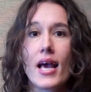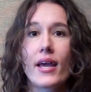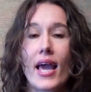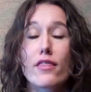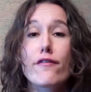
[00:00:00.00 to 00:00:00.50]

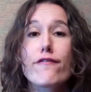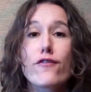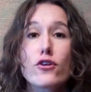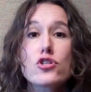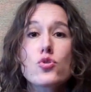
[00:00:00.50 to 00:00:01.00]
Okay, the
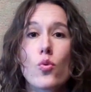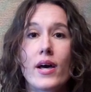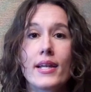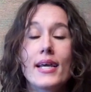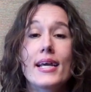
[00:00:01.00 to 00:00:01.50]
first
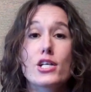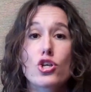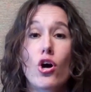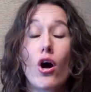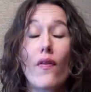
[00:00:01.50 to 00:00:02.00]
one is
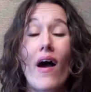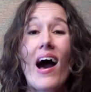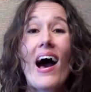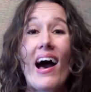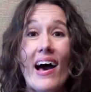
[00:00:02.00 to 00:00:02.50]
called
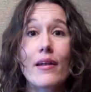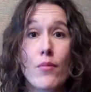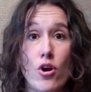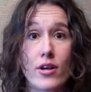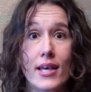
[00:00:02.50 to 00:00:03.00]
hot
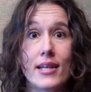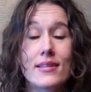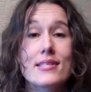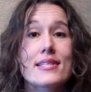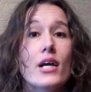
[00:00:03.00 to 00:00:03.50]
market,
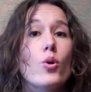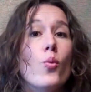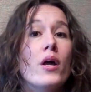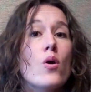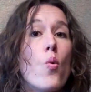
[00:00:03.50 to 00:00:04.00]
the second
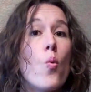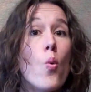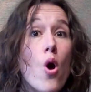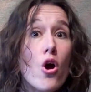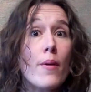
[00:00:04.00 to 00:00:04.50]
one
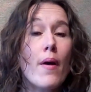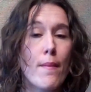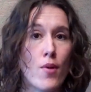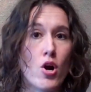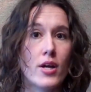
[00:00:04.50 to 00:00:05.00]
warm
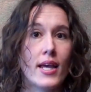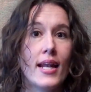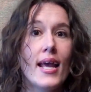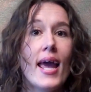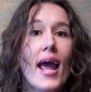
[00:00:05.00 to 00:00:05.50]

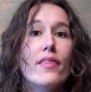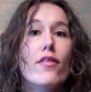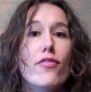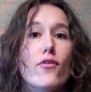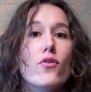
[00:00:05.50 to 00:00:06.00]
market, and the
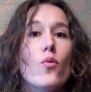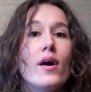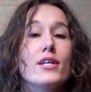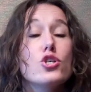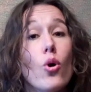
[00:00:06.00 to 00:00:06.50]
third
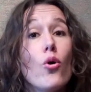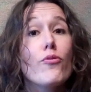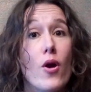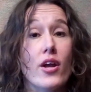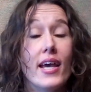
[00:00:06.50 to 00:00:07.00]
one is cold
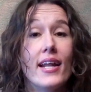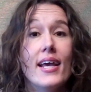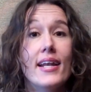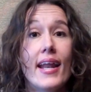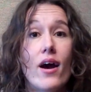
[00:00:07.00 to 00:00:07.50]
market.
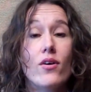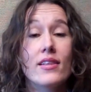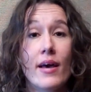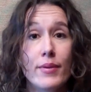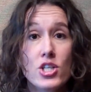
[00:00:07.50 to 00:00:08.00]
Now,
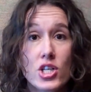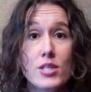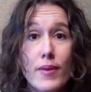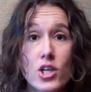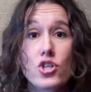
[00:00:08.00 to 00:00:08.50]
let me
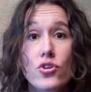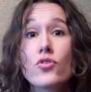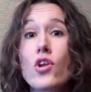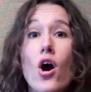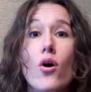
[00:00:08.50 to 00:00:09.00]
just make sure
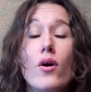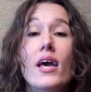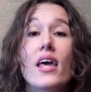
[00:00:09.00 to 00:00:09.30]
you know,